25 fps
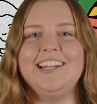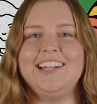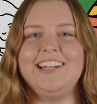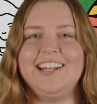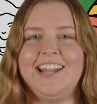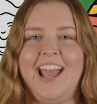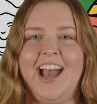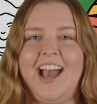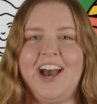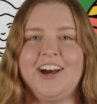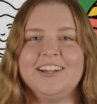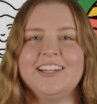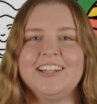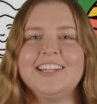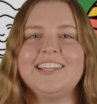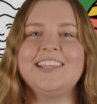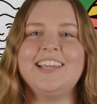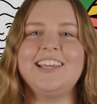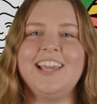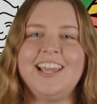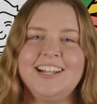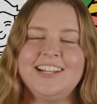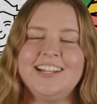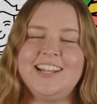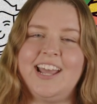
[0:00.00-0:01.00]
Now,
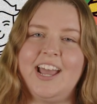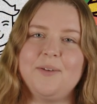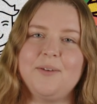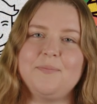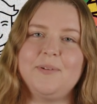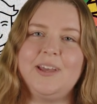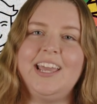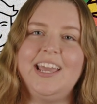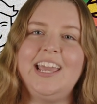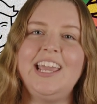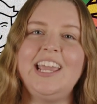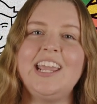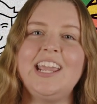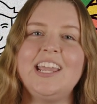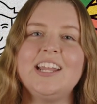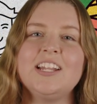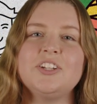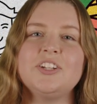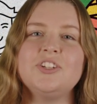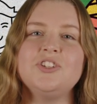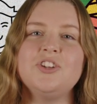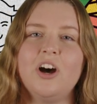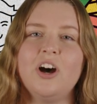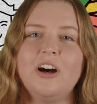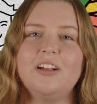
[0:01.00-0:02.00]
King Neb, he
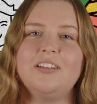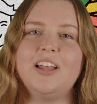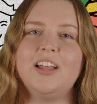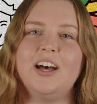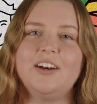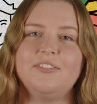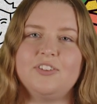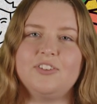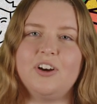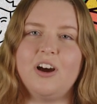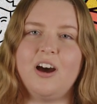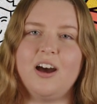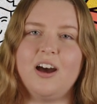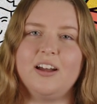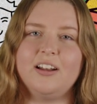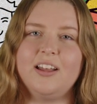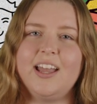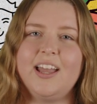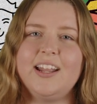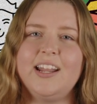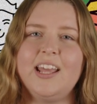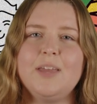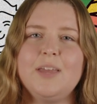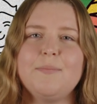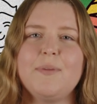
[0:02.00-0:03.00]
did not love God,
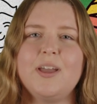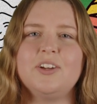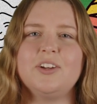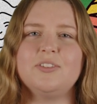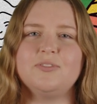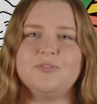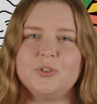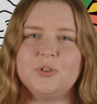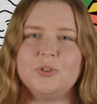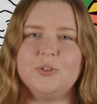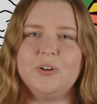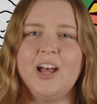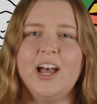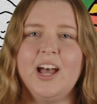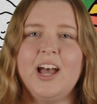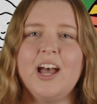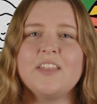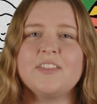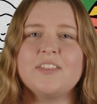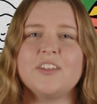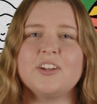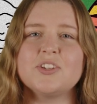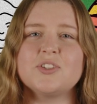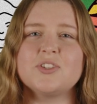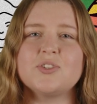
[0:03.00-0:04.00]
and he made a rule
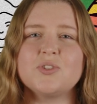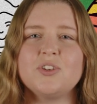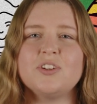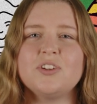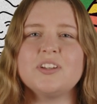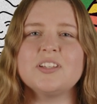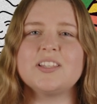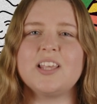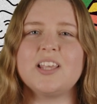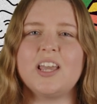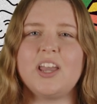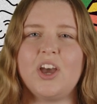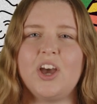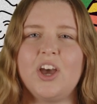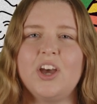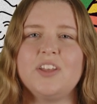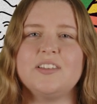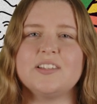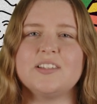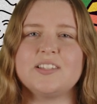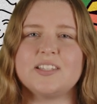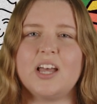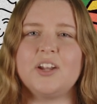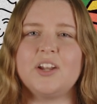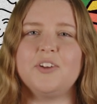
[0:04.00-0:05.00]
that as soon as they heard
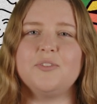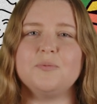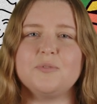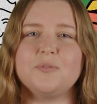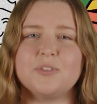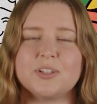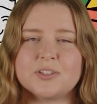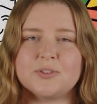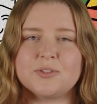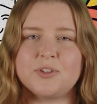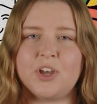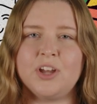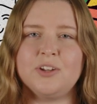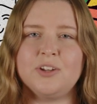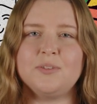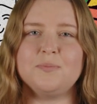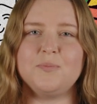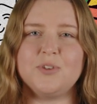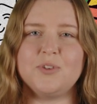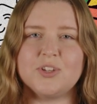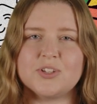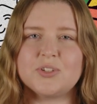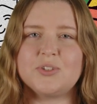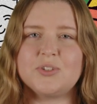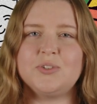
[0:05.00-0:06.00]
the sound of certain
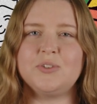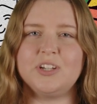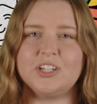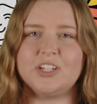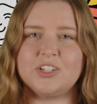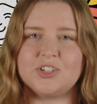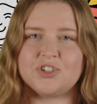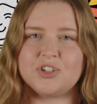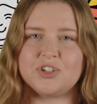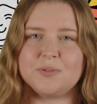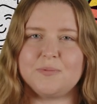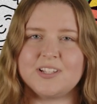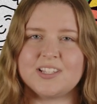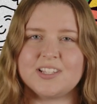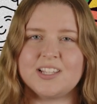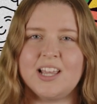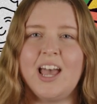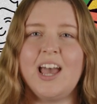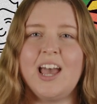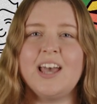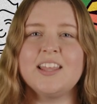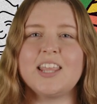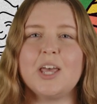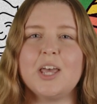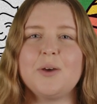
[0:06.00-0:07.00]
musical instruments,
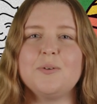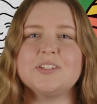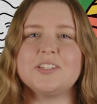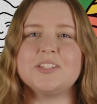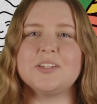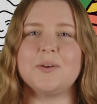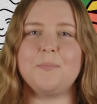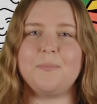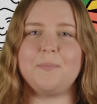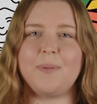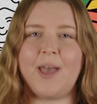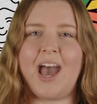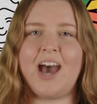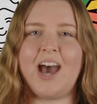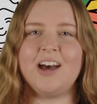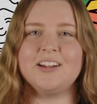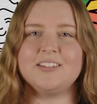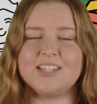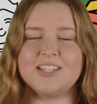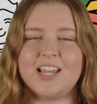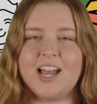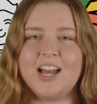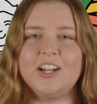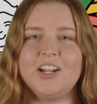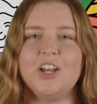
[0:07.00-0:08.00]
they were to bow
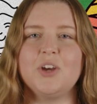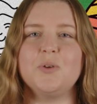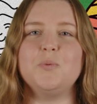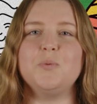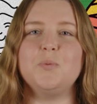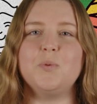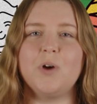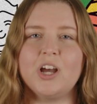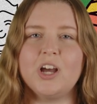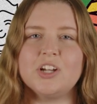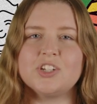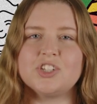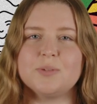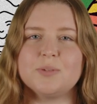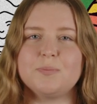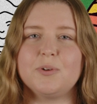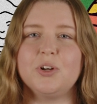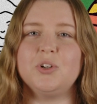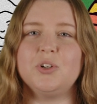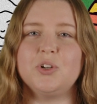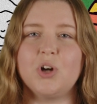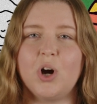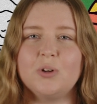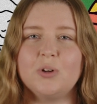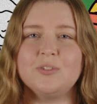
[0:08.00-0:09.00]
down and worship
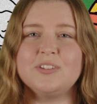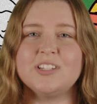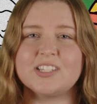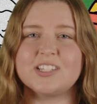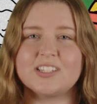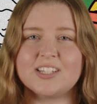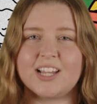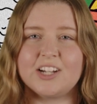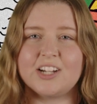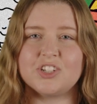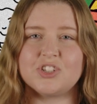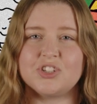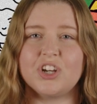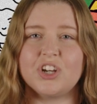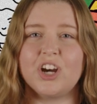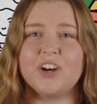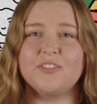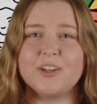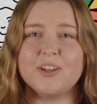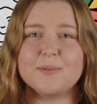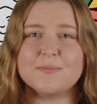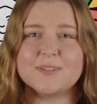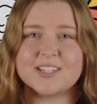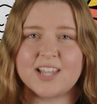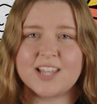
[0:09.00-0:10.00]
a golden statue of
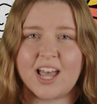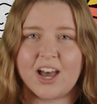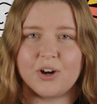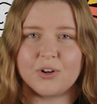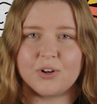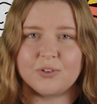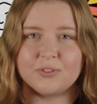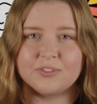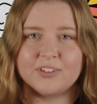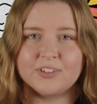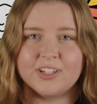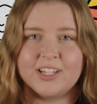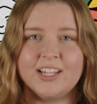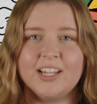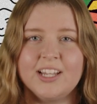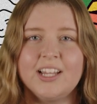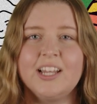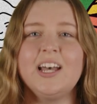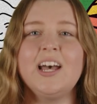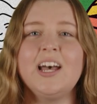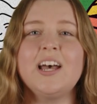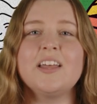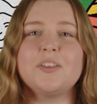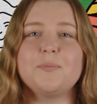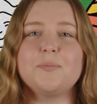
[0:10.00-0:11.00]
himself.
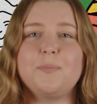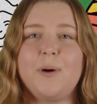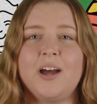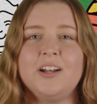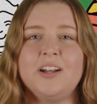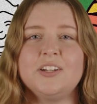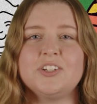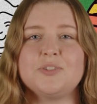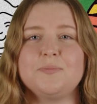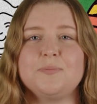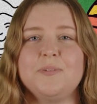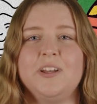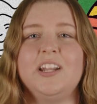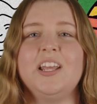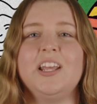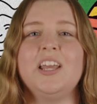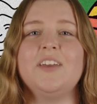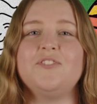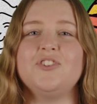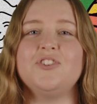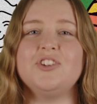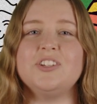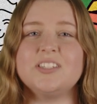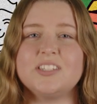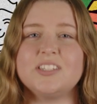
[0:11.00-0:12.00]
The punishment,
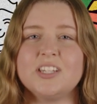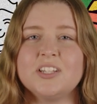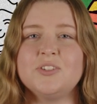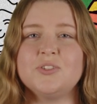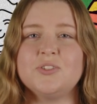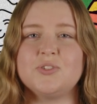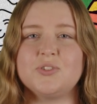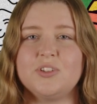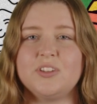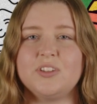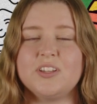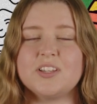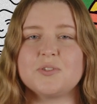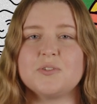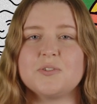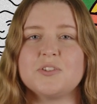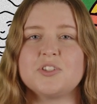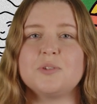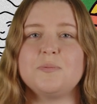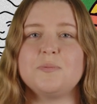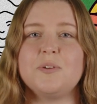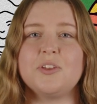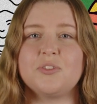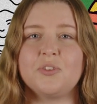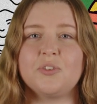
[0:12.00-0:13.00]
if you didn't do this, was
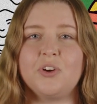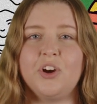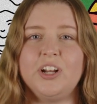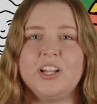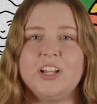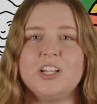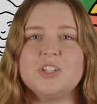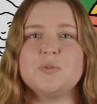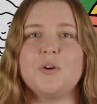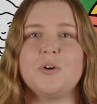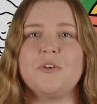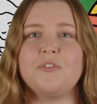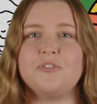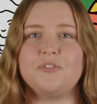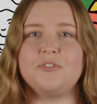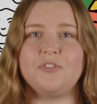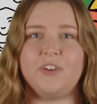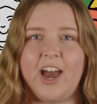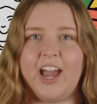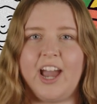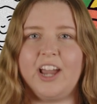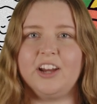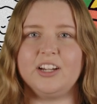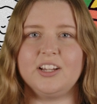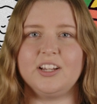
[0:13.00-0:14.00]
to be thrown into a
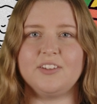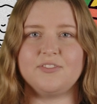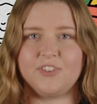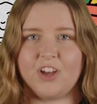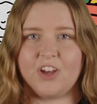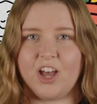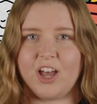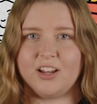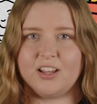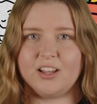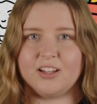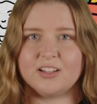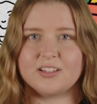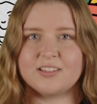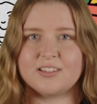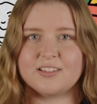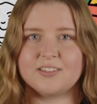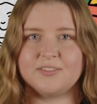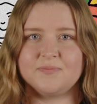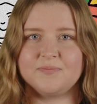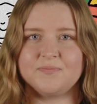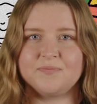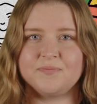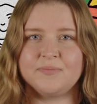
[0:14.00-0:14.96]
fiery furnace.